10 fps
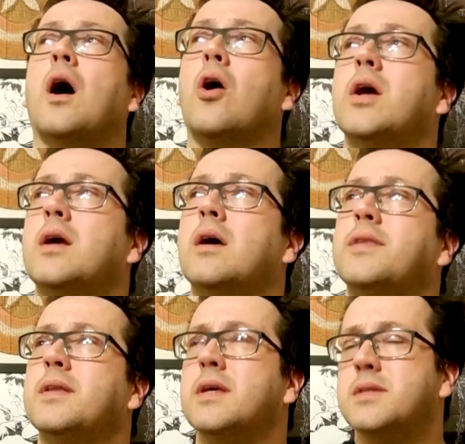All right, I
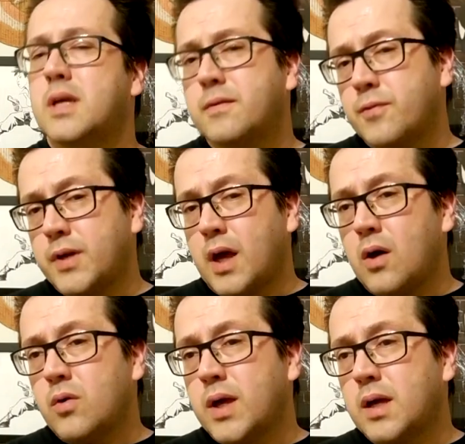think that's it for
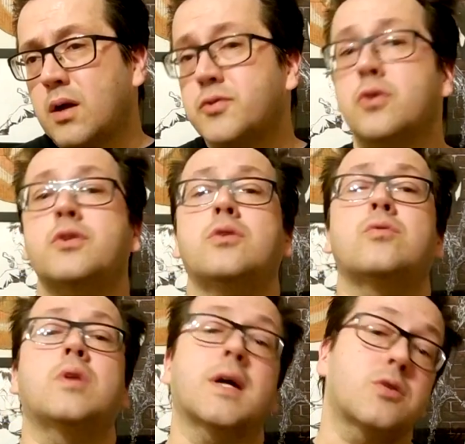now, and I'll talk to you
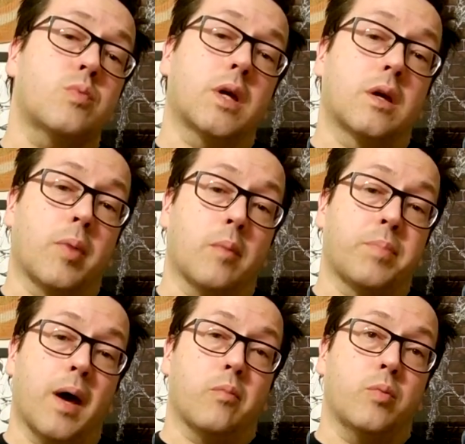next week about
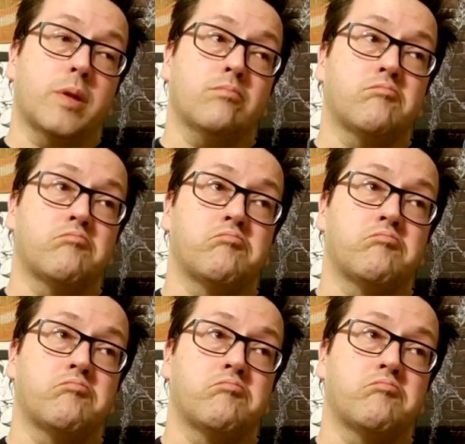Batwoman.